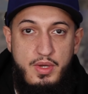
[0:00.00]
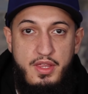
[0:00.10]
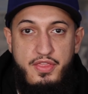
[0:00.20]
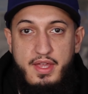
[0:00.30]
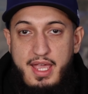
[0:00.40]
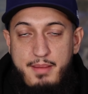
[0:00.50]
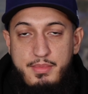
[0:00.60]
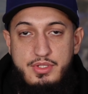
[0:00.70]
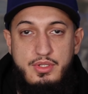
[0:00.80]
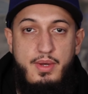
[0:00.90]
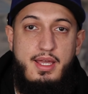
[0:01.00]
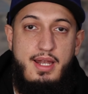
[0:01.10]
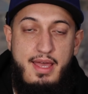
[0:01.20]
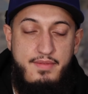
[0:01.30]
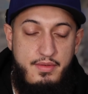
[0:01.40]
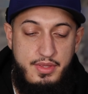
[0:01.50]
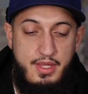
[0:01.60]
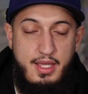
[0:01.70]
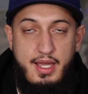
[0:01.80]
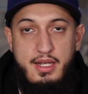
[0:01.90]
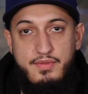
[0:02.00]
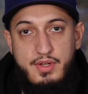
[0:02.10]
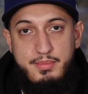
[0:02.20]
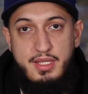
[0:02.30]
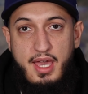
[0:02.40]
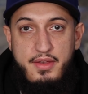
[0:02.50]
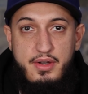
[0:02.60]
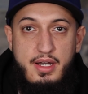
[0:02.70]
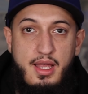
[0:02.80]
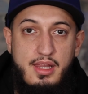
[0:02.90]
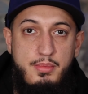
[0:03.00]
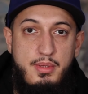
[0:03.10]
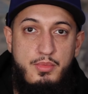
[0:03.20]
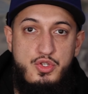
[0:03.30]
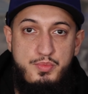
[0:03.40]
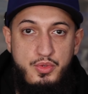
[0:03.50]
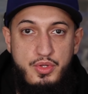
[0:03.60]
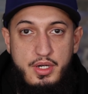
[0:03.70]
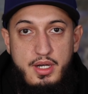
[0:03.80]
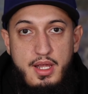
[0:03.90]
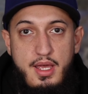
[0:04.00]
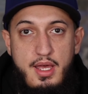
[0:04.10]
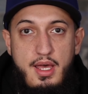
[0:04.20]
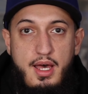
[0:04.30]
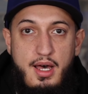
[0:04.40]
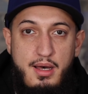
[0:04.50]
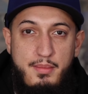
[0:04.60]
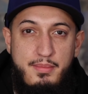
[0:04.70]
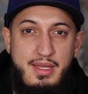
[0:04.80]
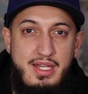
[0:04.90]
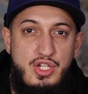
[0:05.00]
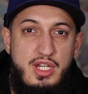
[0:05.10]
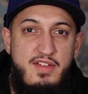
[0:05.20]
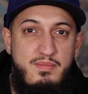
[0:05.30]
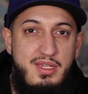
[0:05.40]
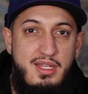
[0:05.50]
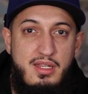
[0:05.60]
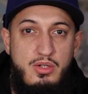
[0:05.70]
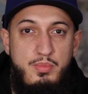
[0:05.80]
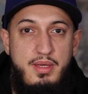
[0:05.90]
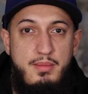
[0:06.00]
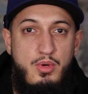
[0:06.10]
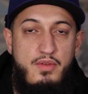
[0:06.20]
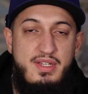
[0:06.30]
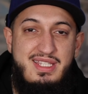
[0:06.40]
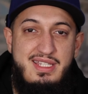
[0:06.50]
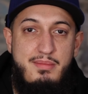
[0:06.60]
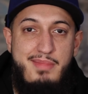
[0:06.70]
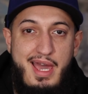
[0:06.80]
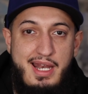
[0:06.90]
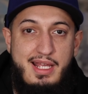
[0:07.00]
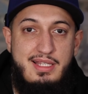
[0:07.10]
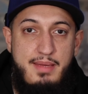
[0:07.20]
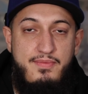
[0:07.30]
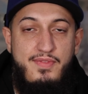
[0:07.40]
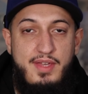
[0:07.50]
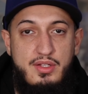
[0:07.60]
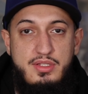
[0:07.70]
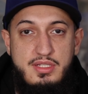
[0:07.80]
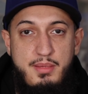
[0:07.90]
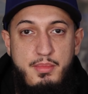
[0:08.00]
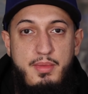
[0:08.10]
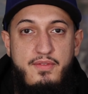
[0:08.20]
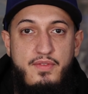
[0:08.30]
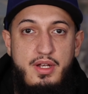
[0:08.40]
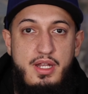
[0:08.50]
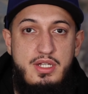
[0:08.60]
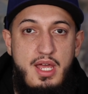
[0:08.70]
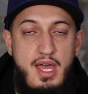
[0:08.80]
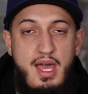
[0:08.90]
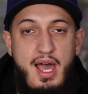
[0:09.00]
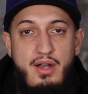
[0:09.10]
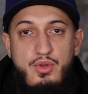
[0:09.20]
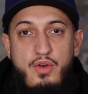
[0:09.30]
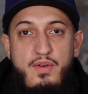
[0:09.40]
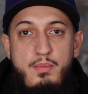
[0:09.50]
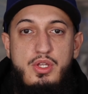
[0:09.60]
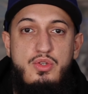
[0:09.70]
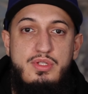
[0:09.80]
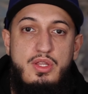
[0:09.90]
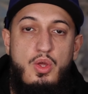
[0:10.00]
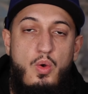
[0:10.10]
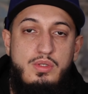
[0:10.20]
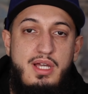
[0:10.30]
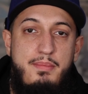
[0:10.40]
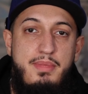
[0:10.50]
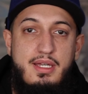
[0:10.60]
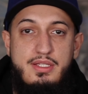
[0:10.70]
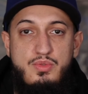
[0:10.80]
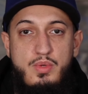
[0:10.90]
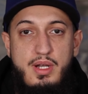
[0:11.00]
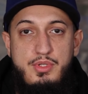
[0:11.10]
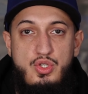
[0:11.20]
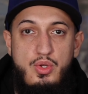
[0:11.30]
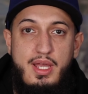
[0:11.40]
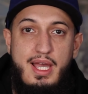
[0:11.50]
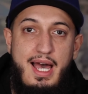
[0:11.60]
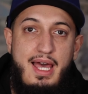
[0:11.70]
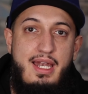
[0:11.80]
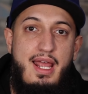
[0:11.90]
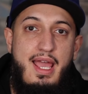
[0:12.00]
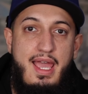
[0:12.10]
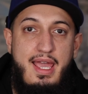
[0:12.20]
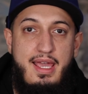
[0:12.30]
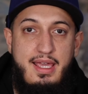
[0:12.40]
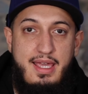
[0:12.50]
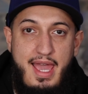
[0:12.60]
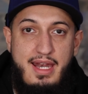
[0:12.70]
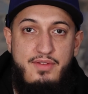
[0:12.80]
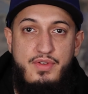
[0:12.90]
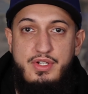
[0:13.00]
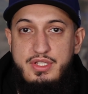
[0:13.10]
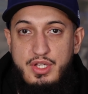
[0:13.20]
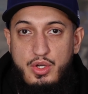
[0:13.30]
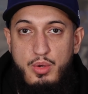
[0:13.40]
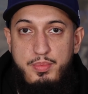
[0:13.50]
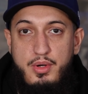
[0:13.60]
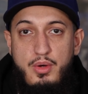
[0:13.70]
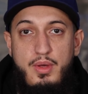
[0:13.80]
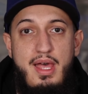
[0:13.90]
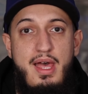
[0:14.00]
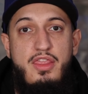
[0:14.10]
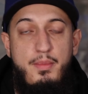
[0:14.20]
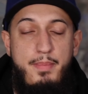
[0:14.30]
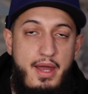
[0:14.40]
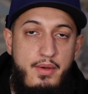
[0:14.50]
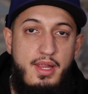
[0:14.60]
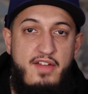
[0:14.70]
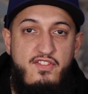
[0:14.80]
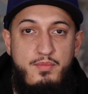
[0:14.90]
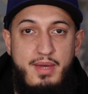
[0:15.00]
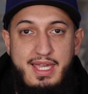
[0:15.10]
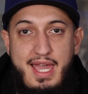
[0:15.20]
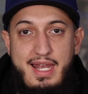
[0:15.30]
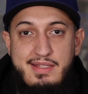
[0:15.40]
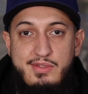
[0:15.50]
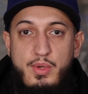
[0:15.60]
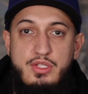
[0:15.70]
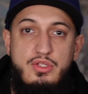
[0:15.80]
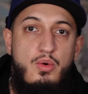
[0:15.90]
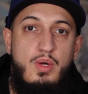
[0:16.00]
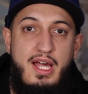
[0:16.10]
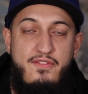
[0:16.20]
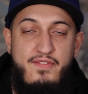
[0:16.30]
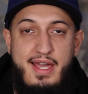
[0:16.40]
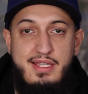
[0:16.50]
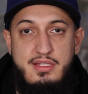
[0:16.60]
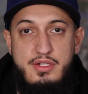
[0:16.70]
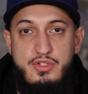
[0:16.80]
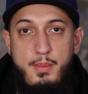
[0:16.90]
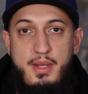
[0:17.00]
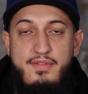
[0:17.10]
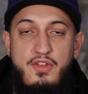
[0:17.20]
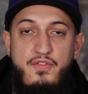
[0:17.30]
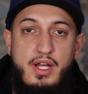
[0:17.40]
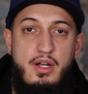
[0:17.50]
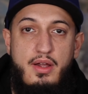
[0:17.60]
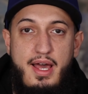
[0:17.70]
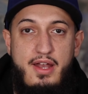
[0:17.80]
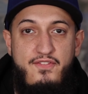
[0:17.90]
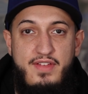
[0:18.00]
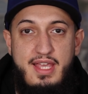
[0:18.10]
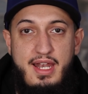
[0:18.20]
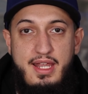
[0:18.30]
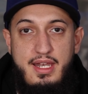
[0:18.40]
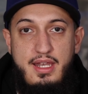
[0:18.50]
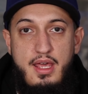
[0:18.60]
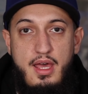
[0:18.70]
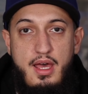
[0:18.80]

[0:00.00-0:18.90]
with the camera, so I could have everything kind of come together a little bit more smoother. It should give me a little bit more of a cinematic type feel to some of my footage. I don't know if I'm going to use it the whole time because when I'm shooting on a Canon versus a GoPro, the battery life of my Canon is going to go a lot faster, so I'm going to have to figure out how to fit that in